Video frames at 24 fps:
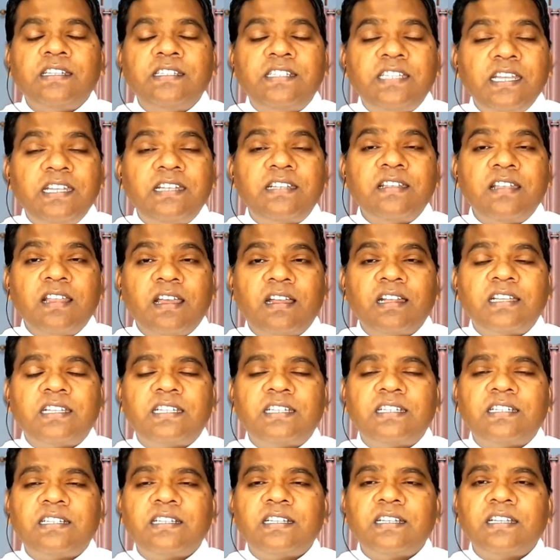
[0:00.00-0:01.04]
did not
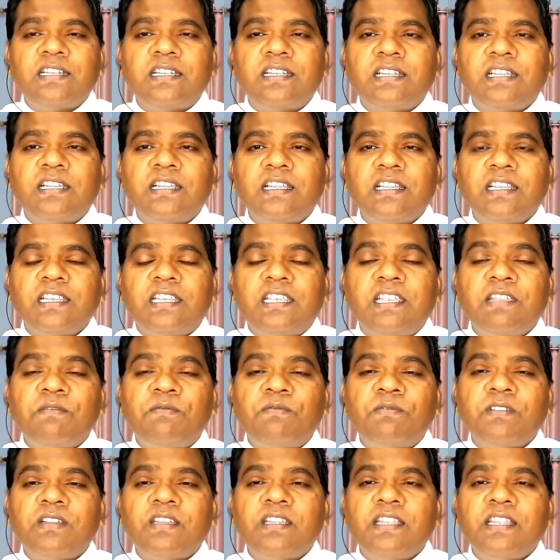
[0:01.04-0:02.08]

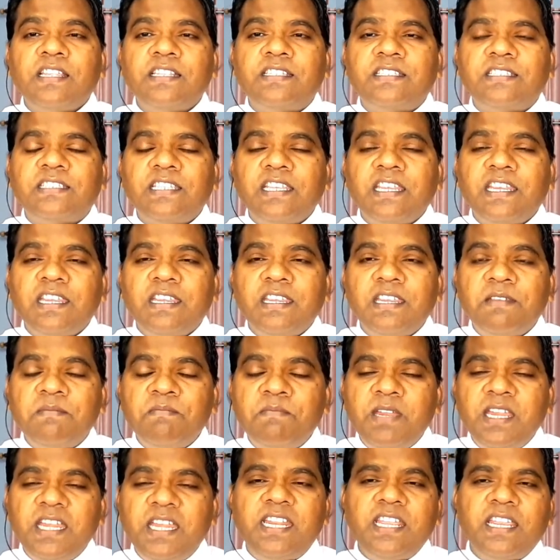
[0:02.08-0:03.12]
give his
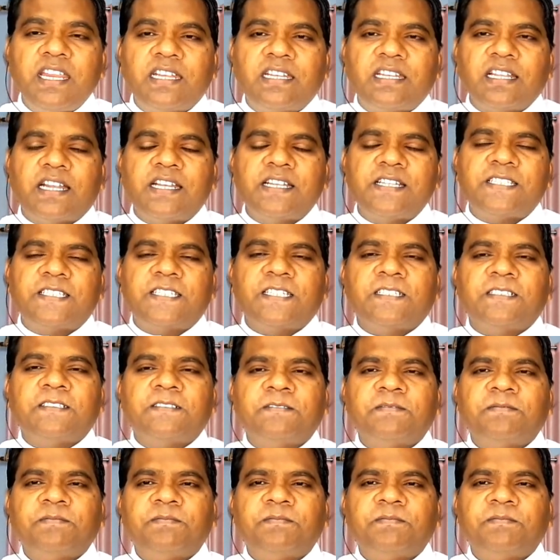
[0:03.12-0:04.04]
immediate answer.